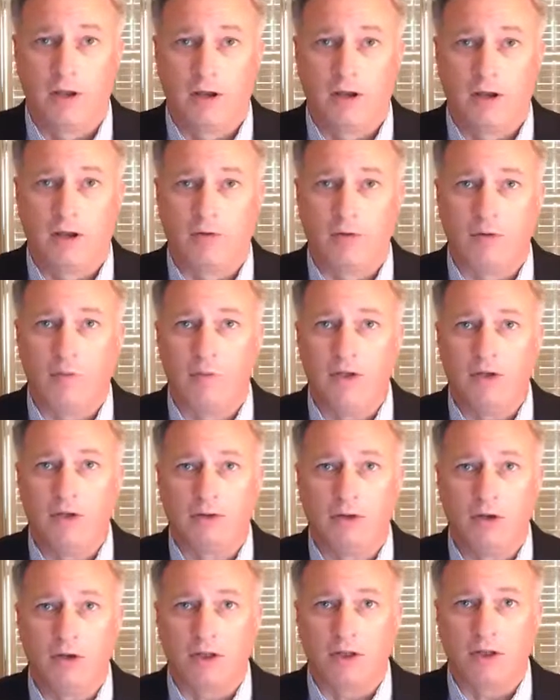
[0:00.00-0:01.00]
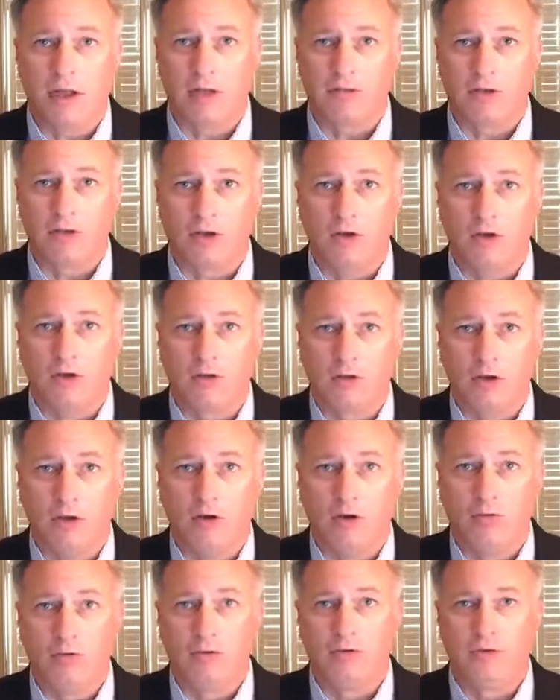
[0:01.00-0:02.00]
When we look at the
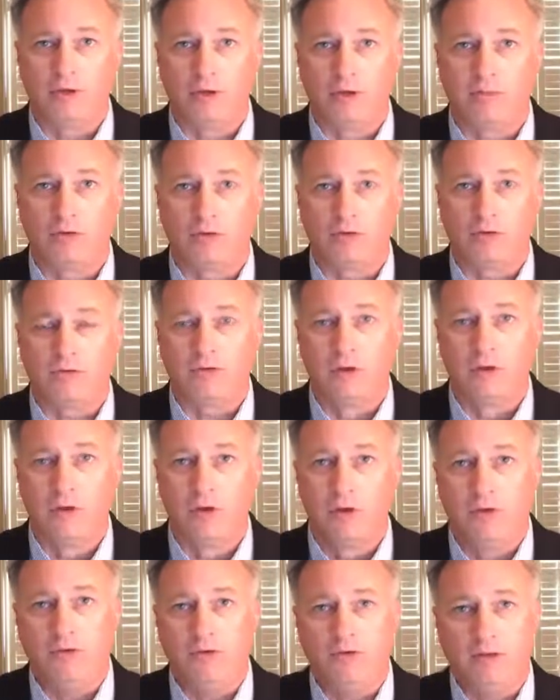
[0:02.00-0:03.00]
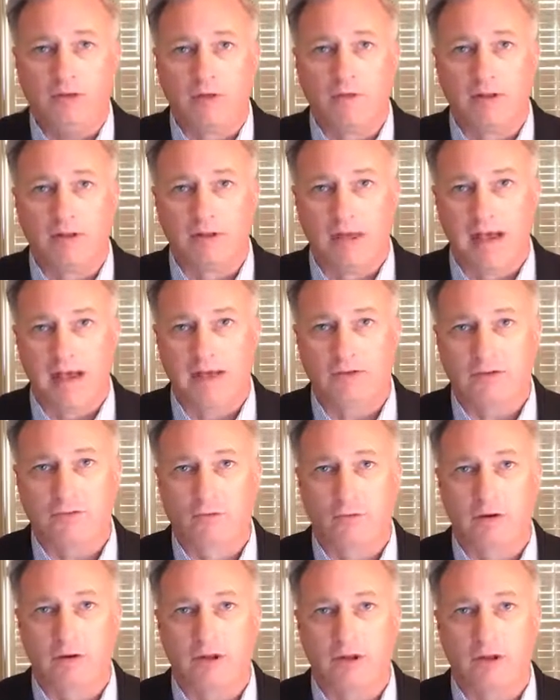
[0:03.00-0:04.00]
global numbers, we see over the last
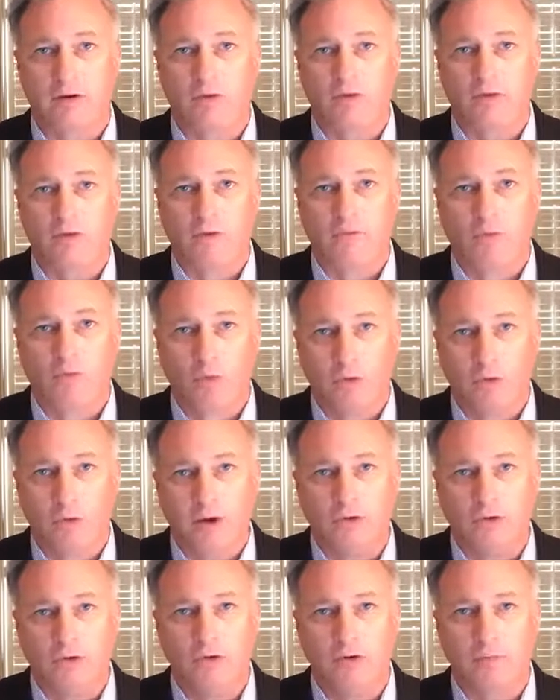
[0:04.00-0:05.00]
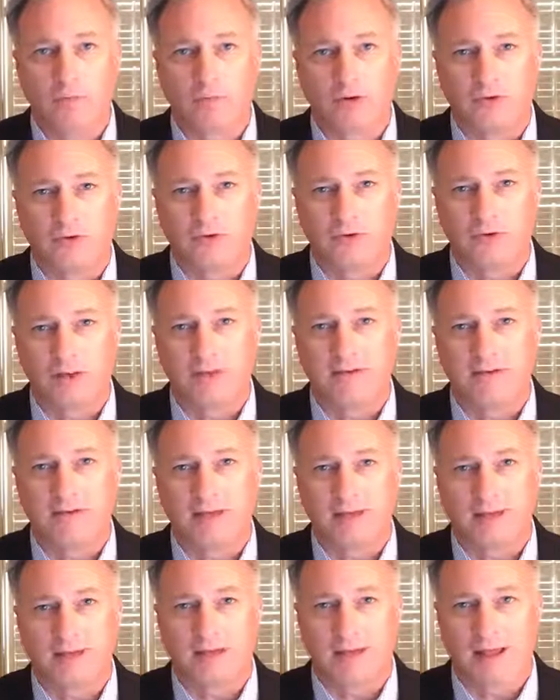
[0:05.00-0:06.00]
4 years a 42%
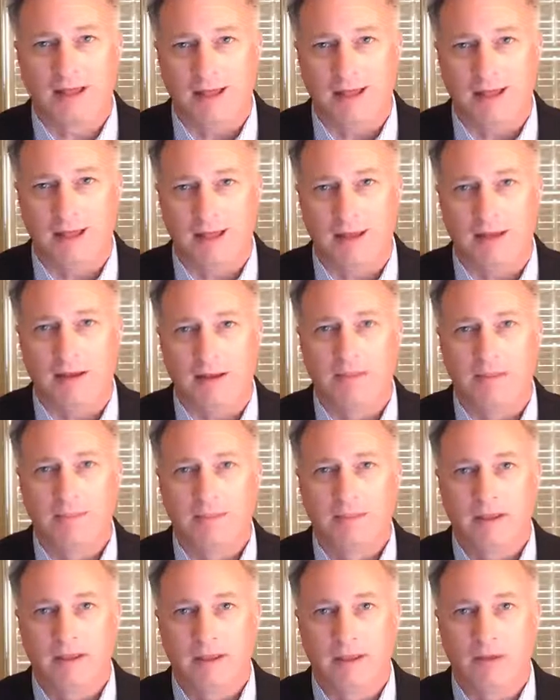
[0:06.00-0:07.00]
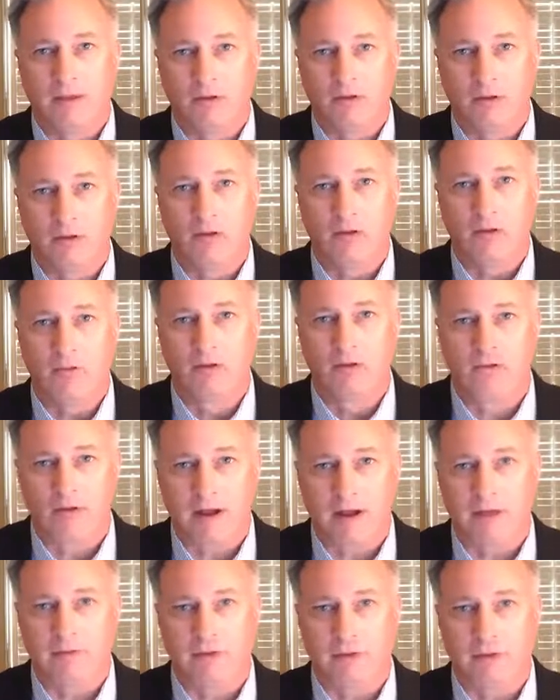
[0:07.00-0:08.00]
decline in global
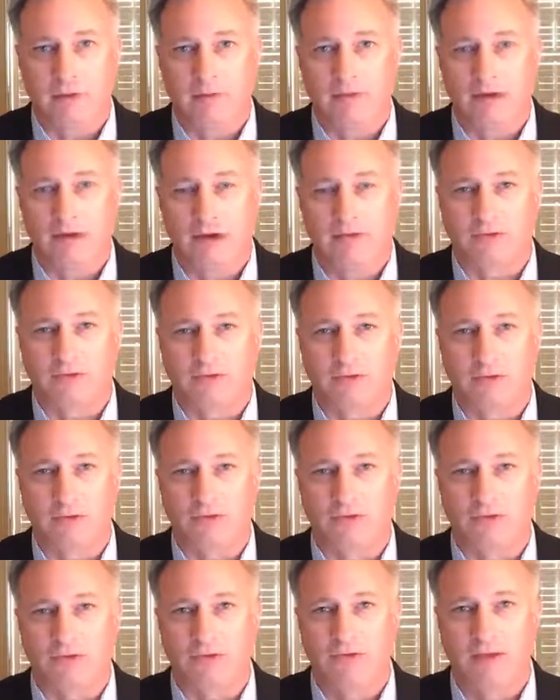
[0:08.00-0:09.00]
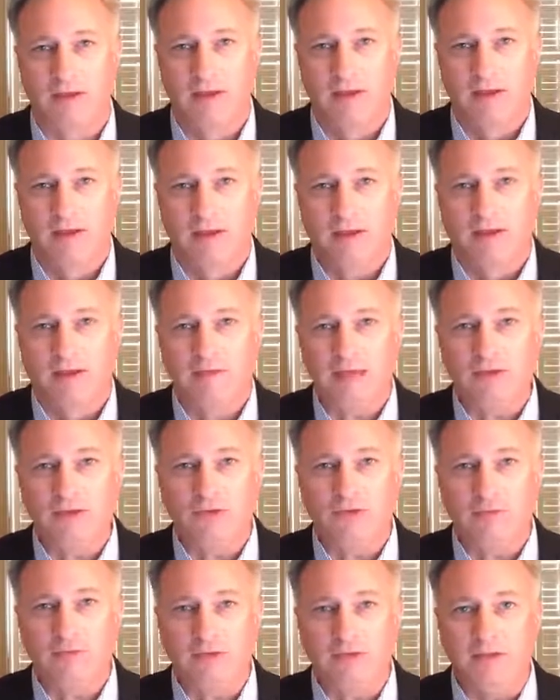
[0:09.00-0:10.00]
trafficking prosecutions. And that
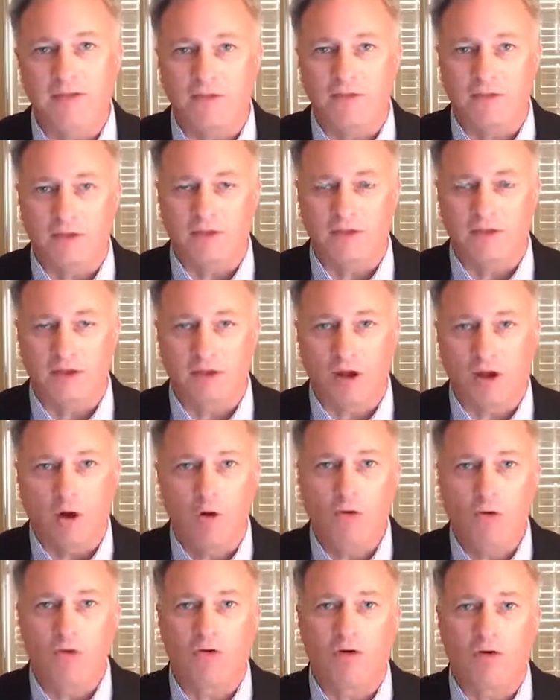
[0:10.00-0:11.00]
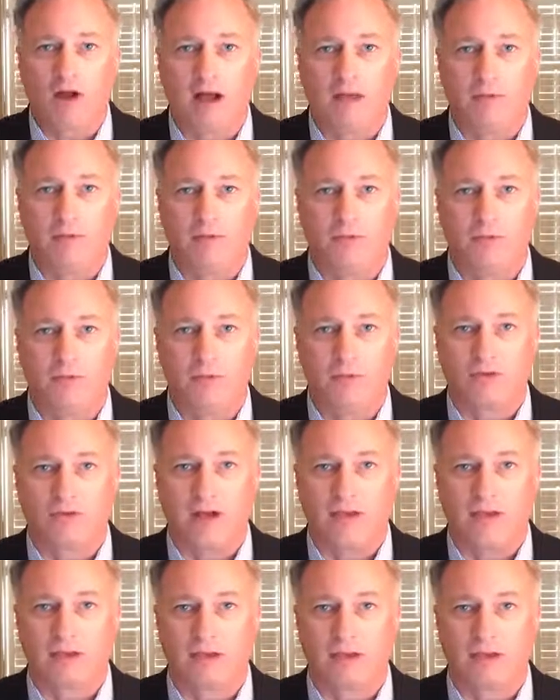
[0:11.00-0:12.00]
just means that this whole crime of human
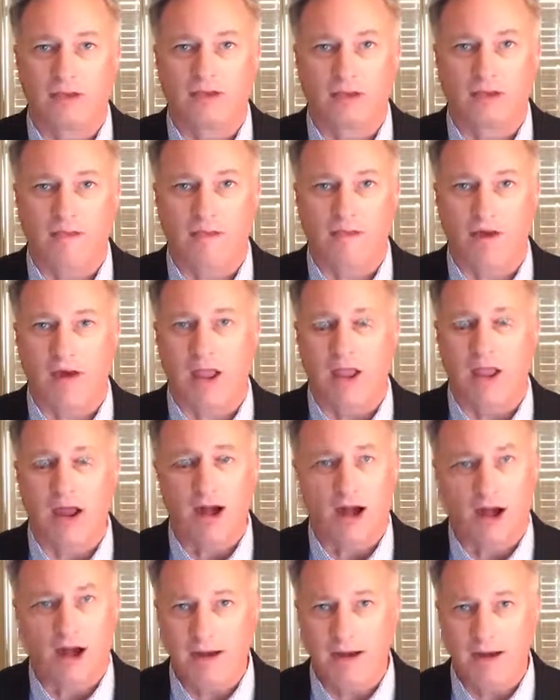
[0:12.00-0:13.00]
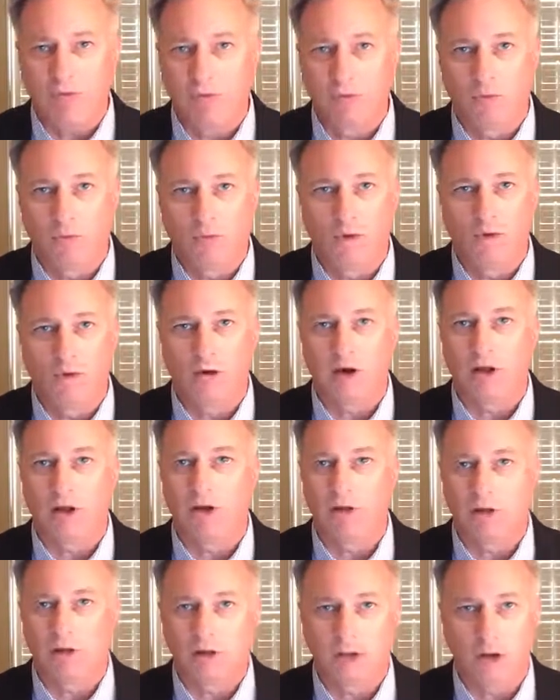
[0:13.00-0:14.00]
trafficking is a very high reward,
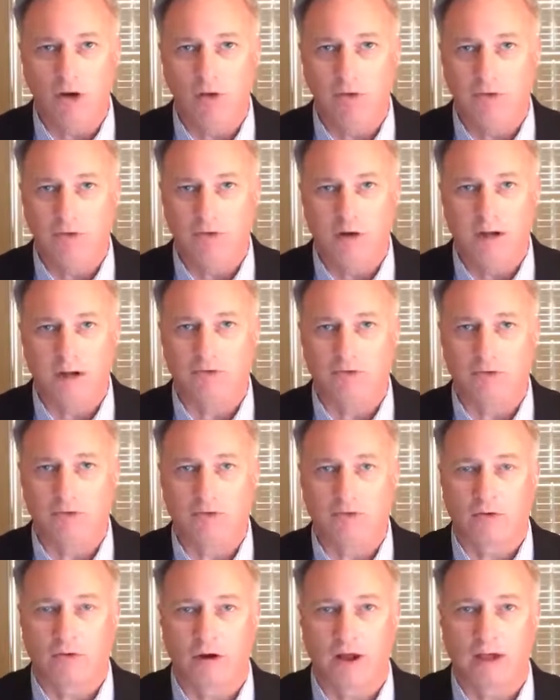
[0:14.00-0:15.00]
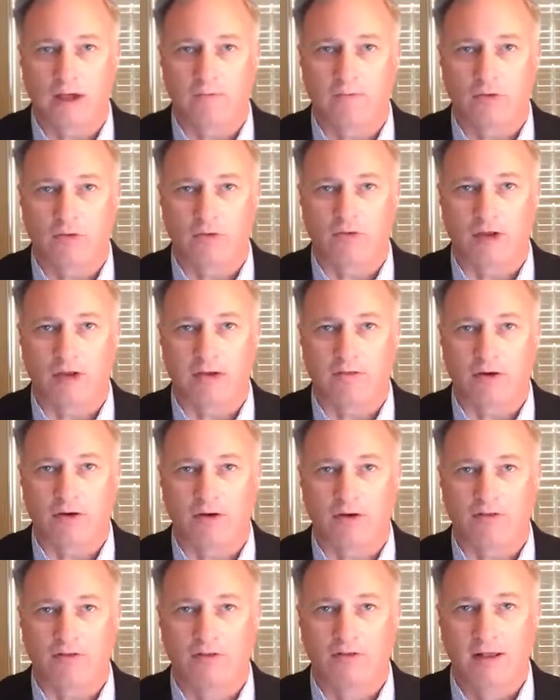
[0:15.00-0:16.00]
low risk crime for
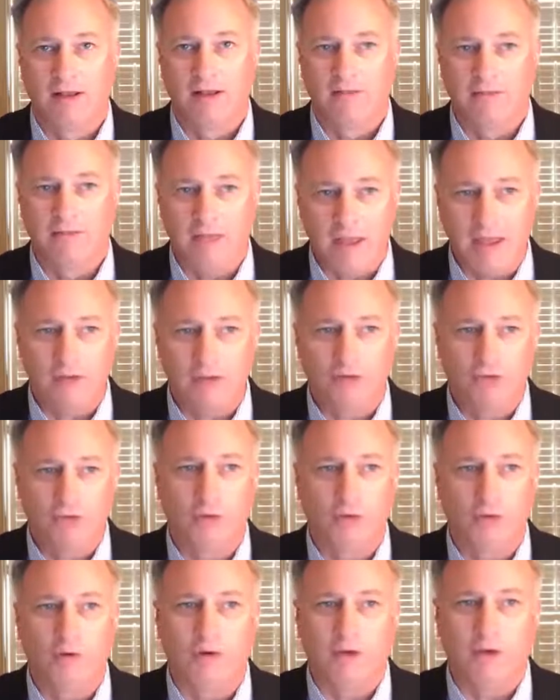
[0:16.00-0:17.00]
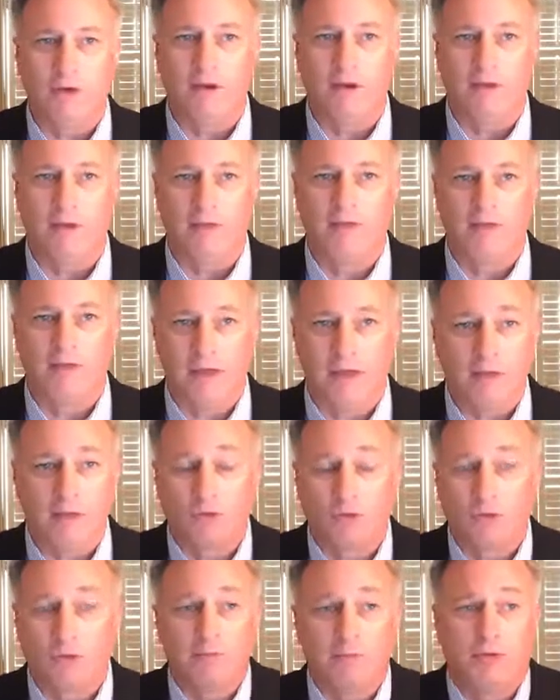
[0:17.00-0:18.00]
traffickers. They enjoy
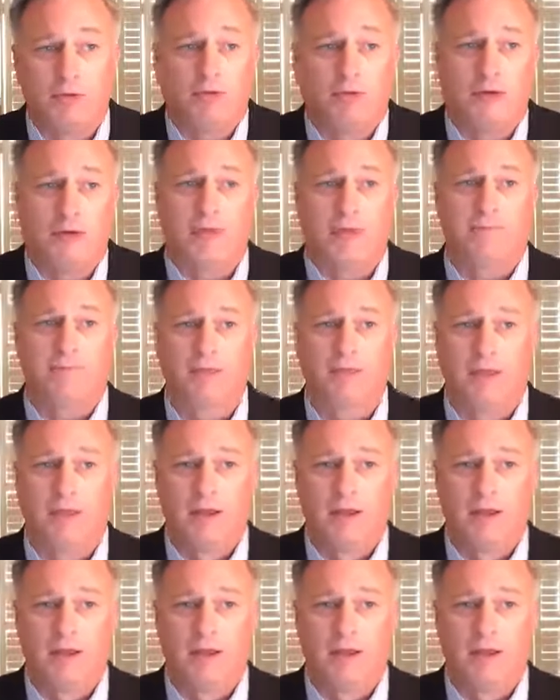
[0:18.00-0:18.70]
impunity.